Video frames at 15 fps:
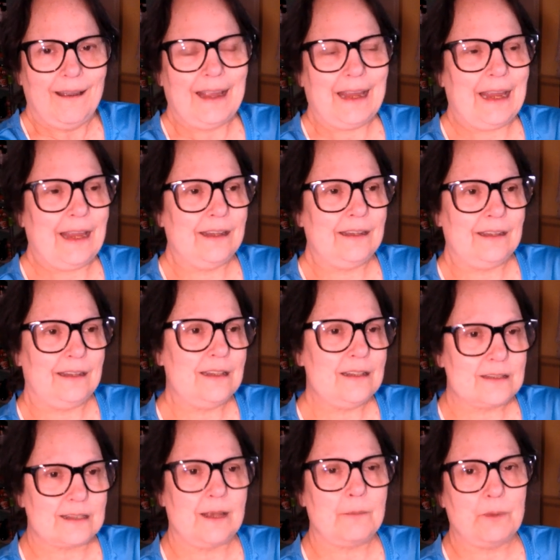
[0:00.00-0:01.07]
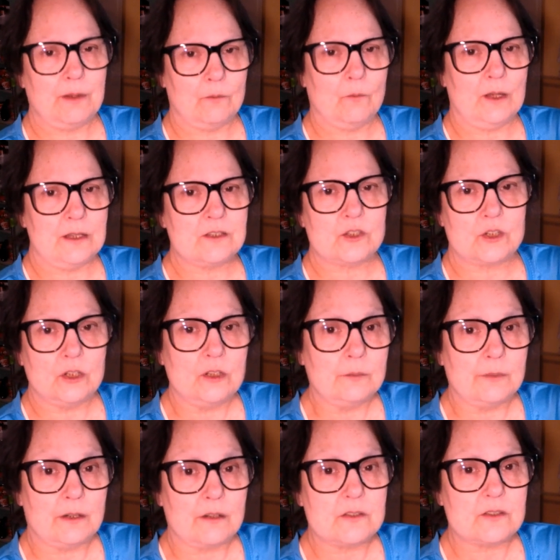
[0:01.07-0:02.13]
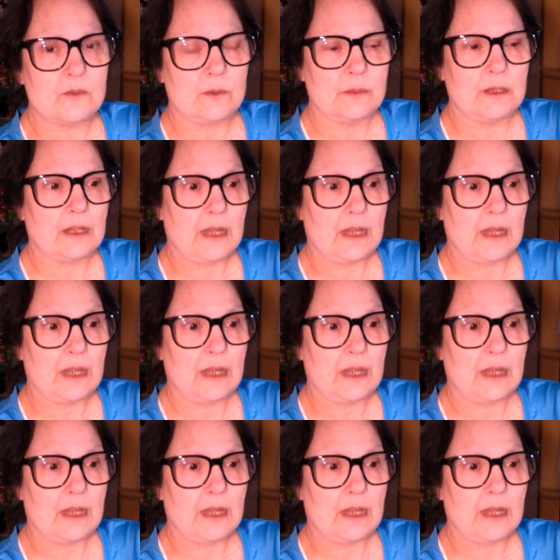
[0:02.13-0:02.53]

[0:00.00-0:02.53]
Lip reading: And it ends up, it was tumors from the